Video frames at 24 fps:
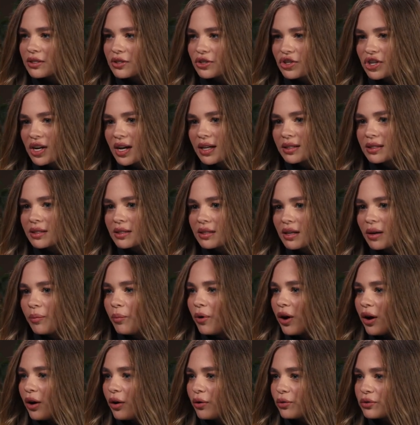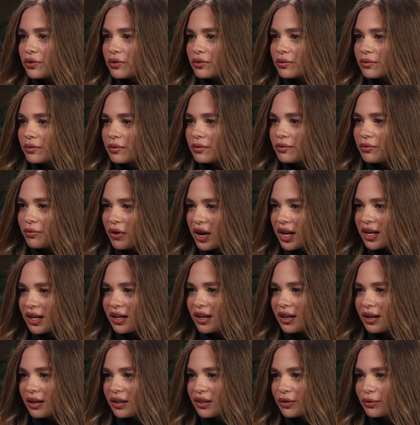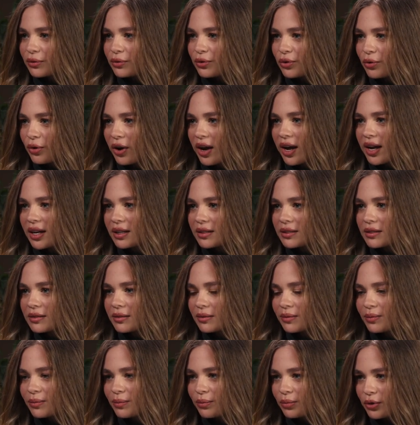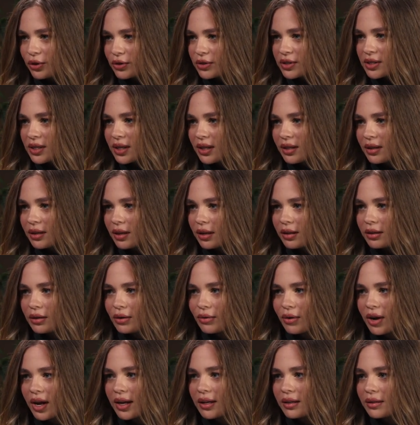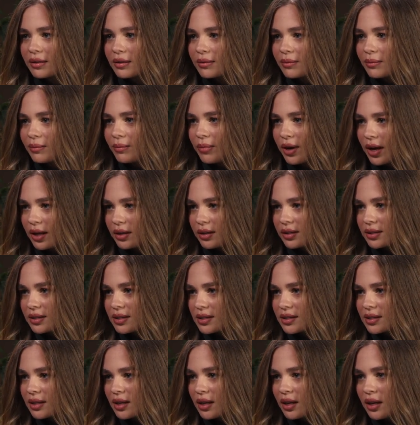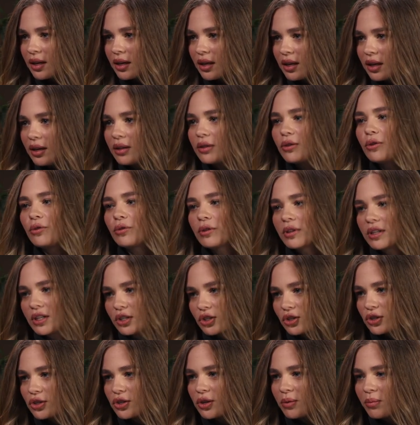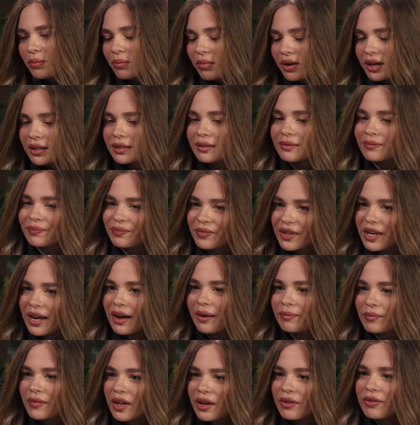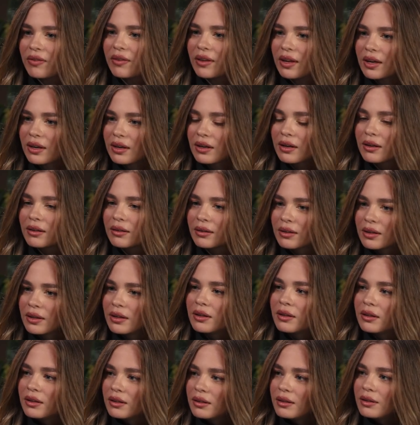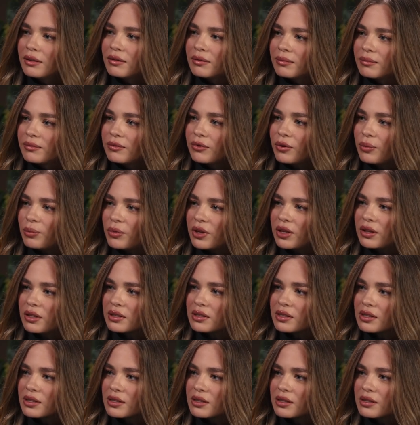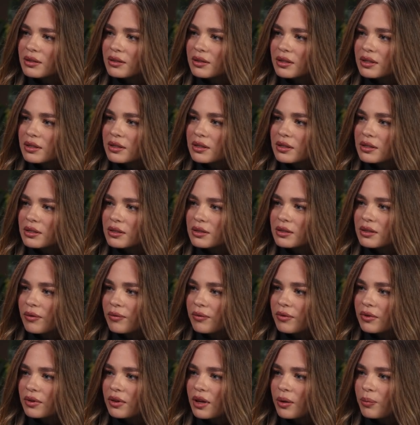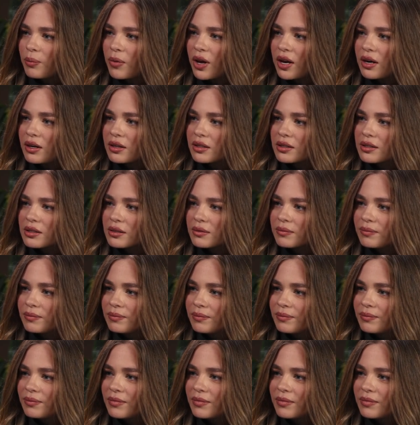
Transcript: it's just about finding the right person and the right balance in the relationship. But yeah, I think for me this is something that matters.